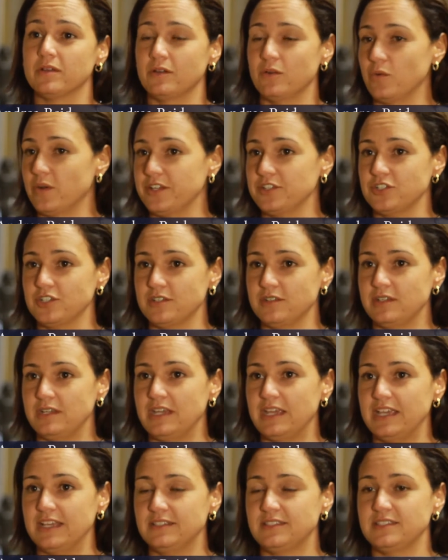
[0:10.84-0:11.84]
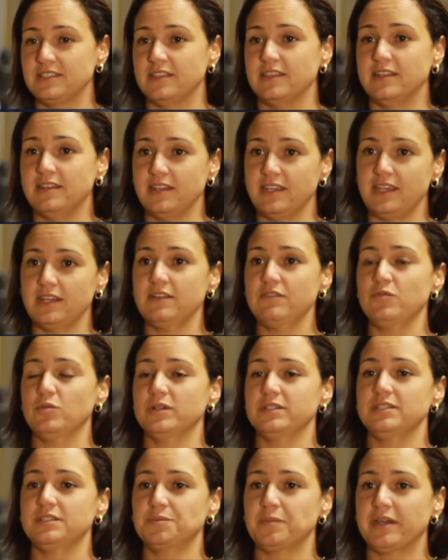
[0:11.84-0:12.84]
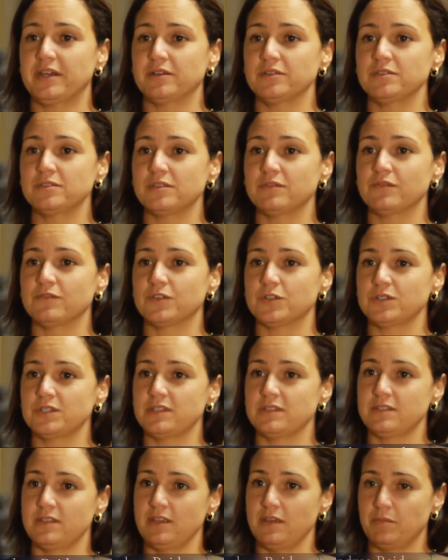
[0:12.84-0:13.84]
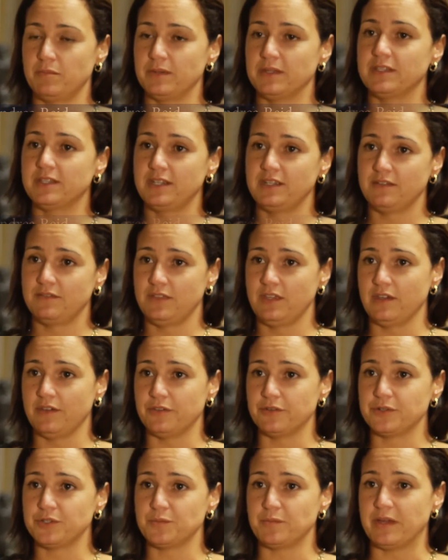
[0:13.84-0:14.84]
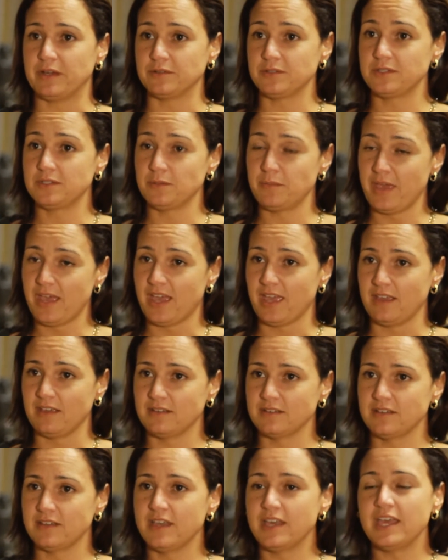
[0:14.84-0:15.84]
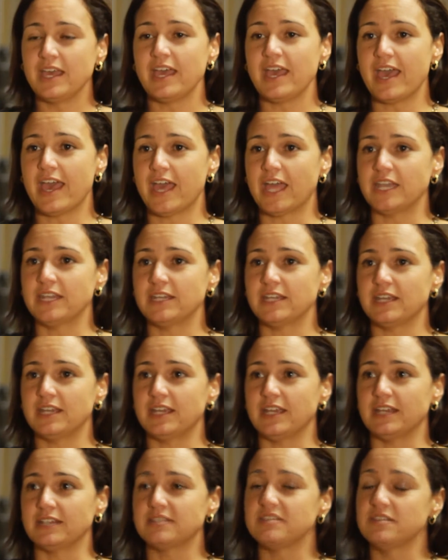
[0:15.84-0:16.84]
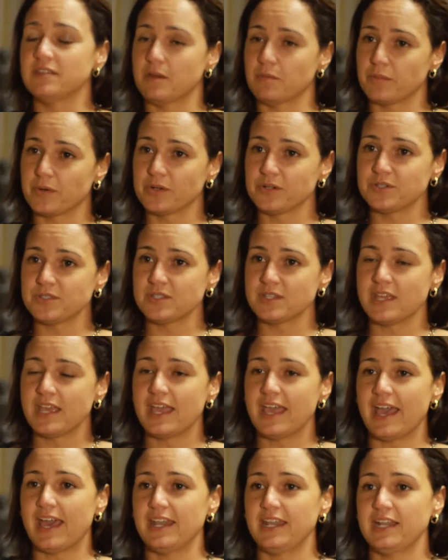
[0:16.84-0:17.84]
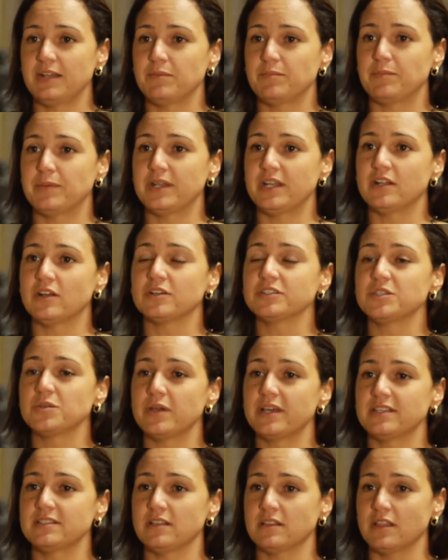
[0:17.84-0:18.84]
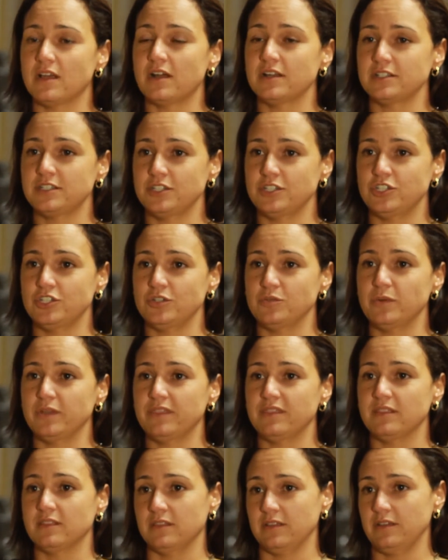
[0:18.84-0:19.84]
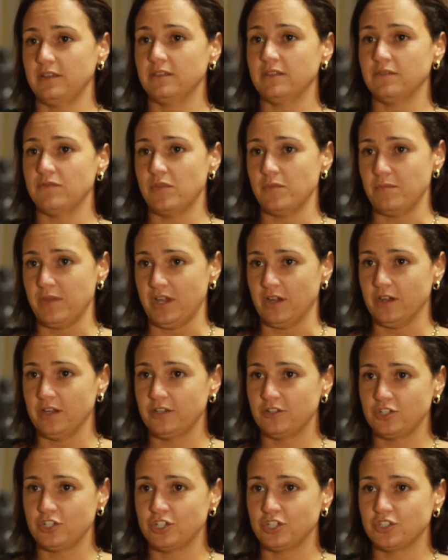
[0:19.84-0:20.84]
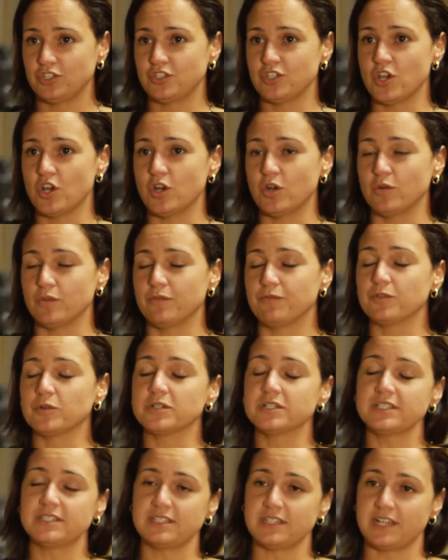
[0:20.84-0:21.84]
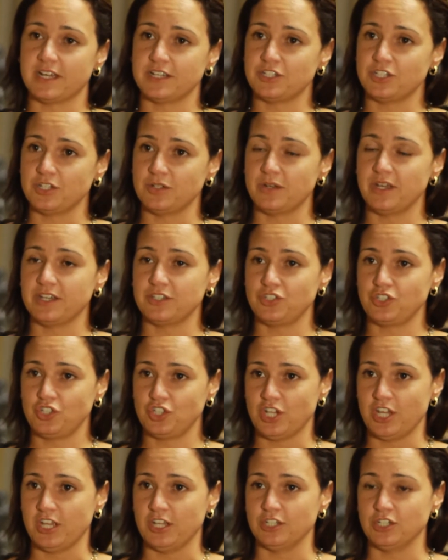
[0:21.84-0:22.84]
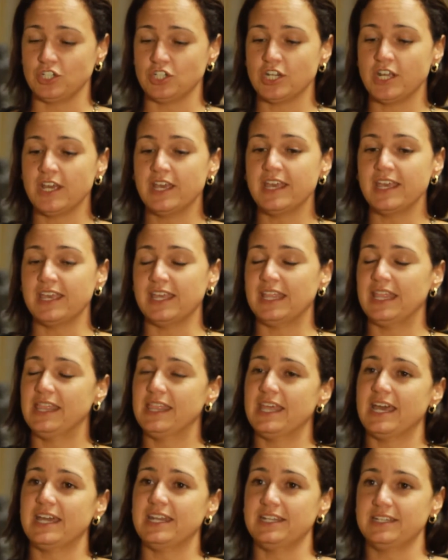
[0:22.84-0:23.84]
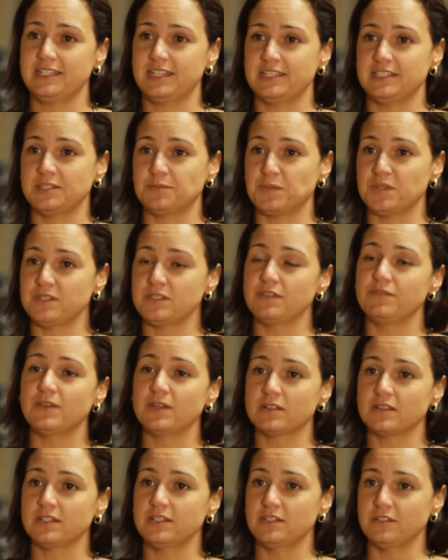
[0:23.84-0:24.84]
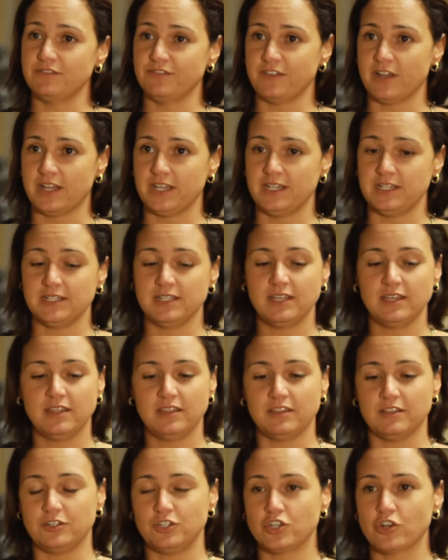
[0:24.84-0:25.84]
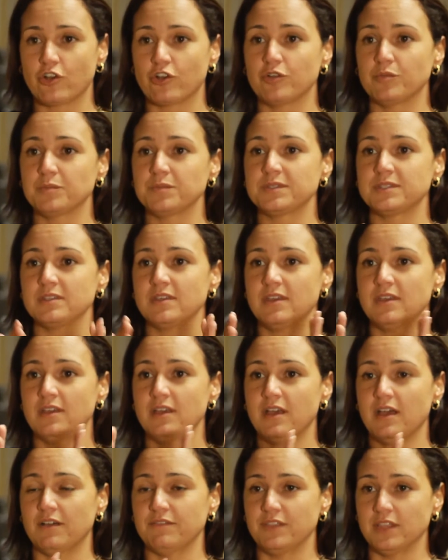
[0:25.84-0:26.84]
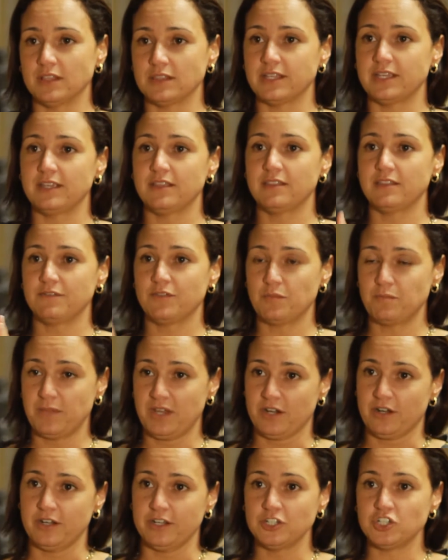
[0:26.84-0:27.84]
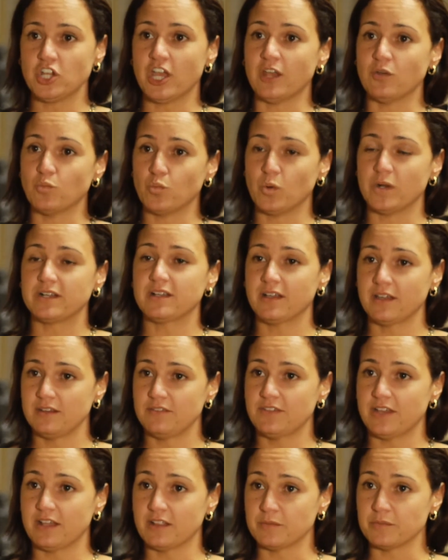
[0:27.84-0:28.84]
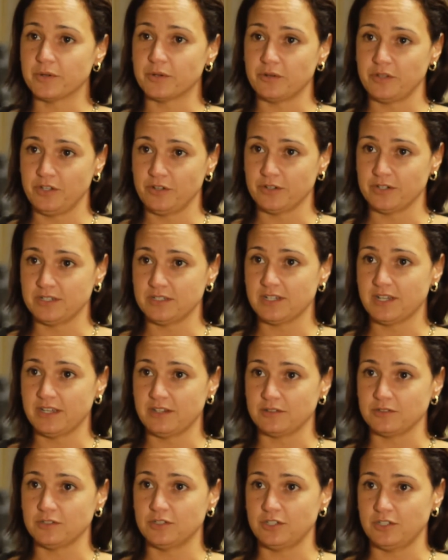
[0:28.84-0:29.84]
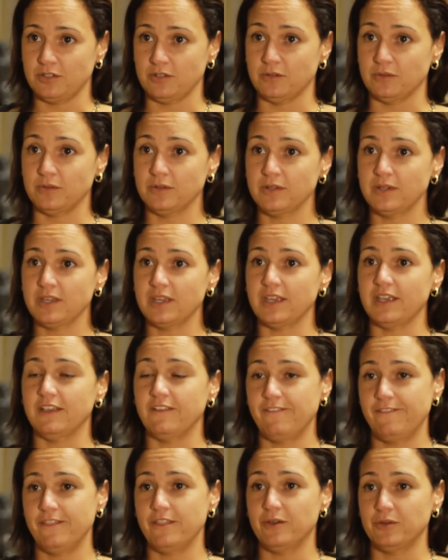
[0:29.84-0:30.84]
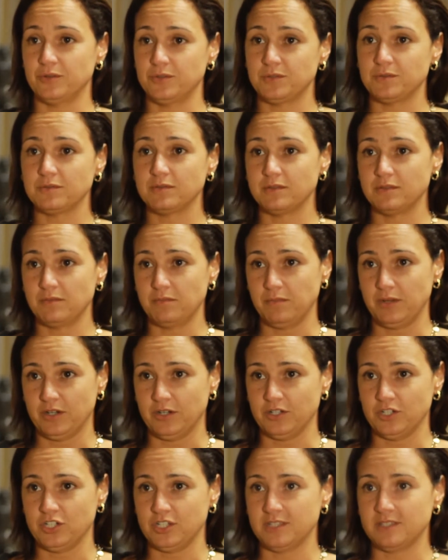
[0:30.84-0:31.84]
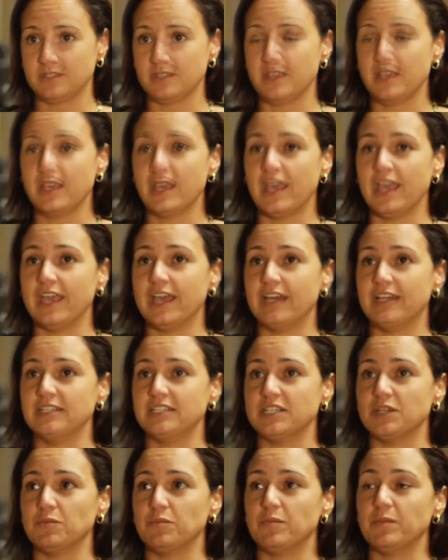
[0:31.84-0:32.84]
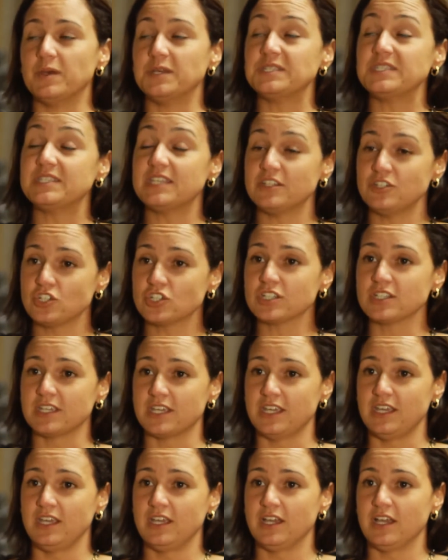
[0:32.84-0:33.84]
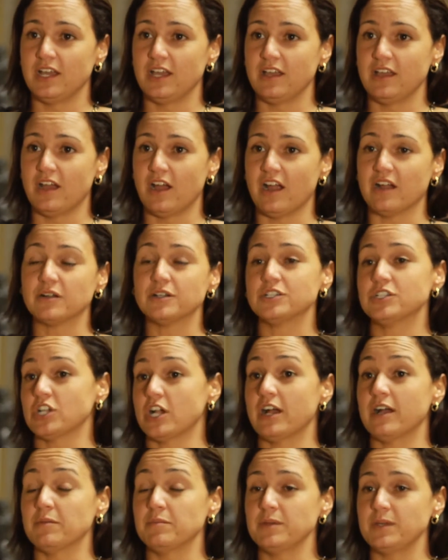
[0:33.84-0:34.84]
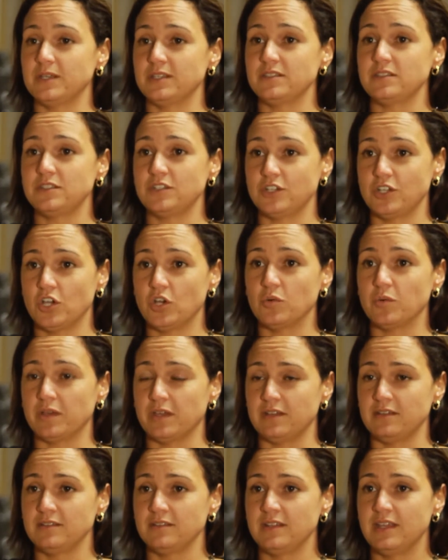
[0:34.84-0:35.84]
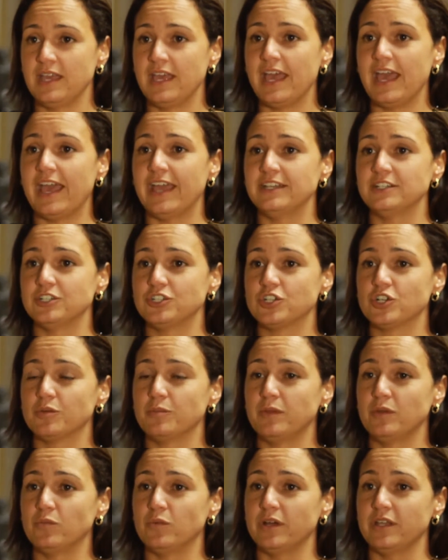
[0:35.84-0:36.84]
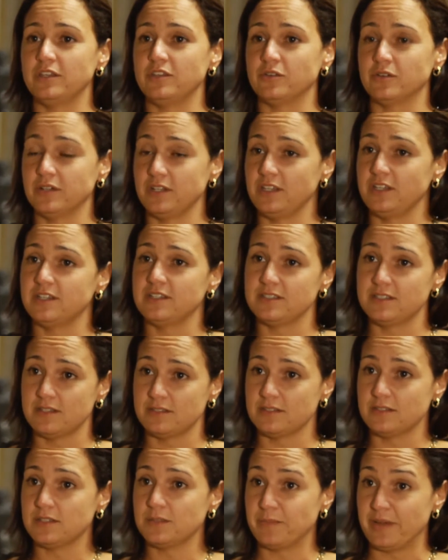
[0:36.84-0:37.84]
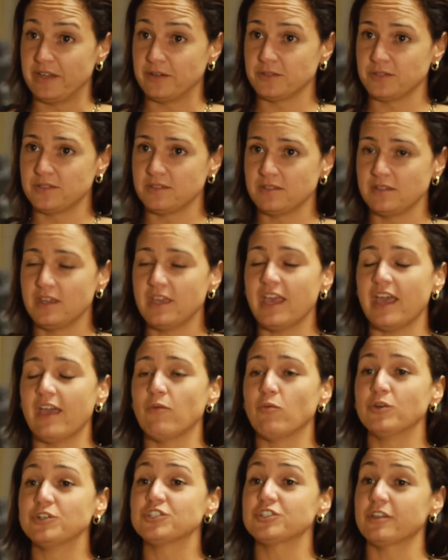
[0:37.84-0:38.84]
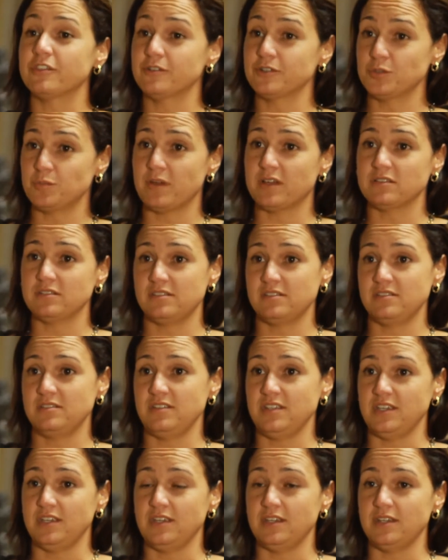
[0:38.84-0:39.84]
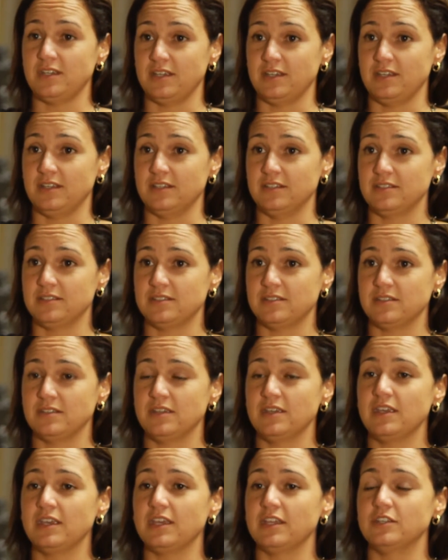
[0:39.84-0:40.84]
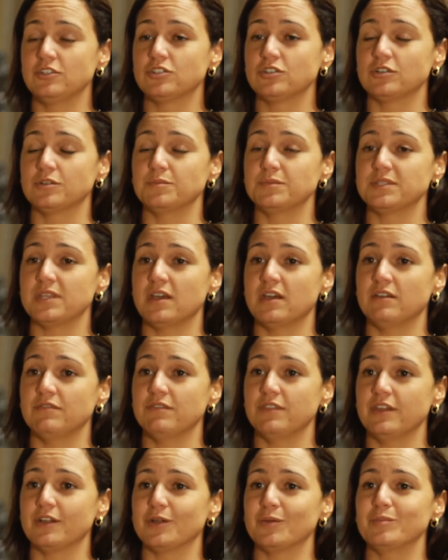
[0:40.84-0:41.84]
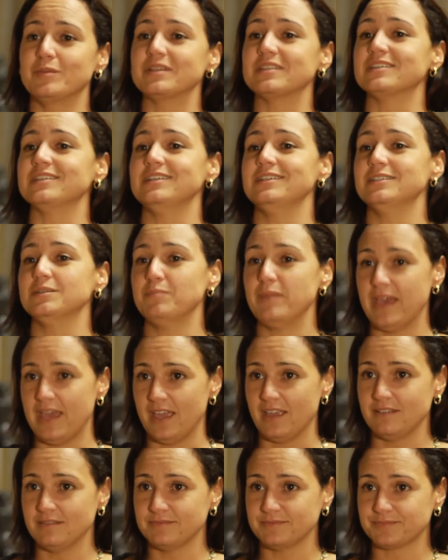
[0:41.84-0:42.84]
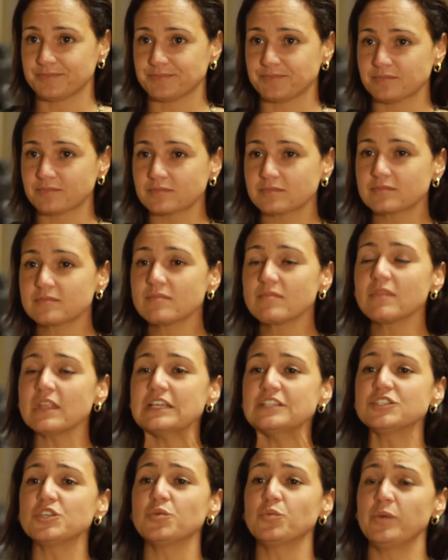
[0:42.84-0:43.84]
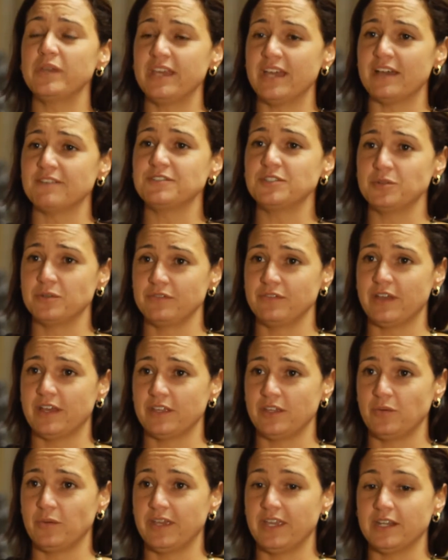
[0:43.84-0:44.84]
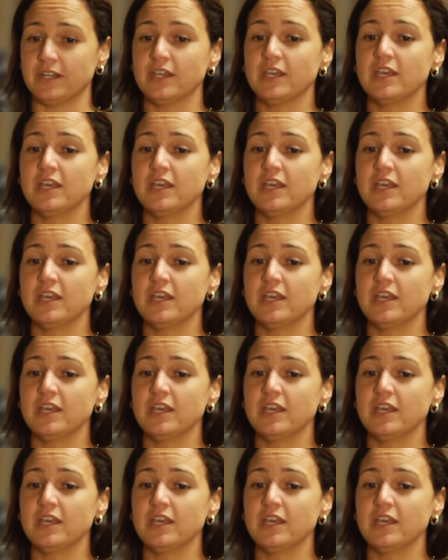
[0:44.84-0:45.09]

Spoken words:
equation. It's the need of one spouse versus the ability of the other spouse to pay. And it's numbers, but it also has a lot to do with the length of the marriage. So the Florida statute has changed in that it has specifically defined the terms of the length of a marriage and what kind of alimony you're entitled to in those marriages. And essentially, our job is to go in and determine what your need is as a spouse and what your other spouse's need is in terms of their ability to pay. So we have to evaluate